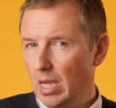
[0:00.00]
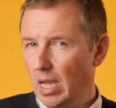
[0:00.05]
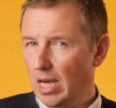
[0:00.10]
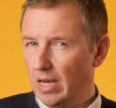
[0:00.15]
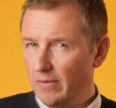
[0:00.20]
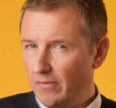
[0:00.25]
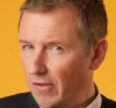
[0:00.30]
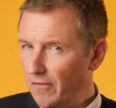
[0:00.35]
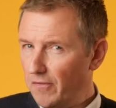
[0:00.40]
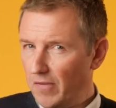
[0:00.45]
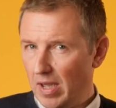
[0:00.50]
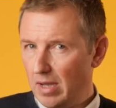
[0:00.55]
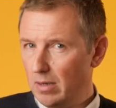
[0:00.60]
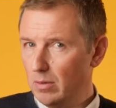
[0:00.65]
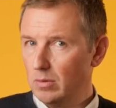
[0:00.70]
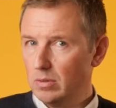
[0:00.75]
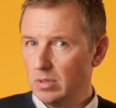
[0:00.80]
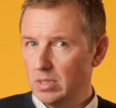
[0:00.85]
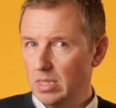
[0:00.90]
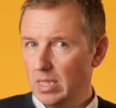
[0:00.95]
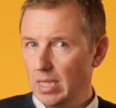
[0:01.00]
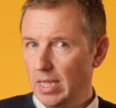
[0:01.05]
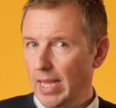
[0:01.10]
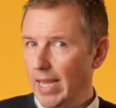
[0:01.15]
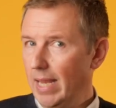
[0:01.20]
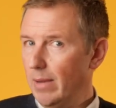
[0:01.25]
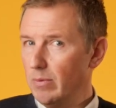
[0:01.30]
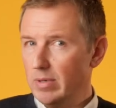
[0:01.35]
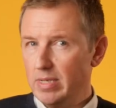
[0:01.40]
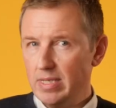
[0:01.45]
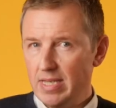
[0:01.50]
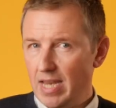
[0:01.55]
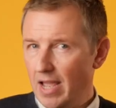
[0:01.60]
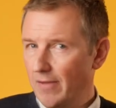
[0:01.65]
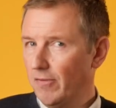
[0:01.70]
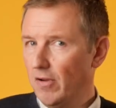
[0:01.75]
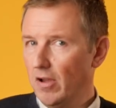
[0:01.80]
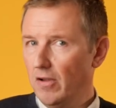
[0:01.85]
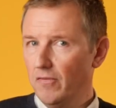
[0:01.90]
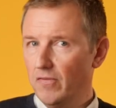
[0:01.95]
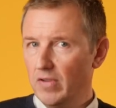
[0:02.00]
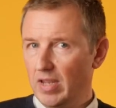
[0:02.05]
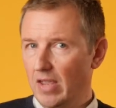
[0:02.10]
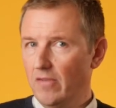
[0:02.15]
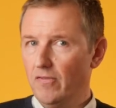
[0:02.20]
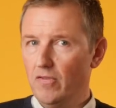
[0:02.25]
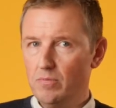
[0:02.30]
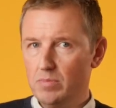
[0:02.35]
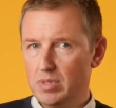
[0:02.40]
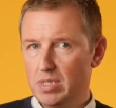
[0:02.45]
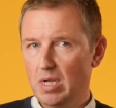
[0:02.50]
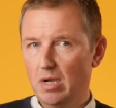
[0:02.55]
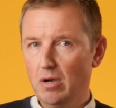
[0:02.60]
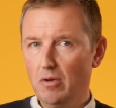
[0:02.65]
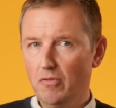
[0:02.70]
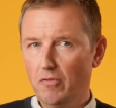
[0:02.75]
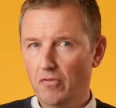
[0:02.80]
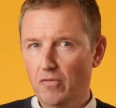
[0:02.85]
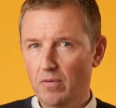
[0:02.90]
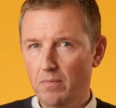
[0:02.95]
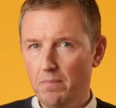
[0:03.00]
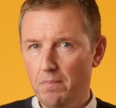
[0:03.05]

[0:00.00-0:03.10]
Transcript: and if he failed, he would never forgive himself.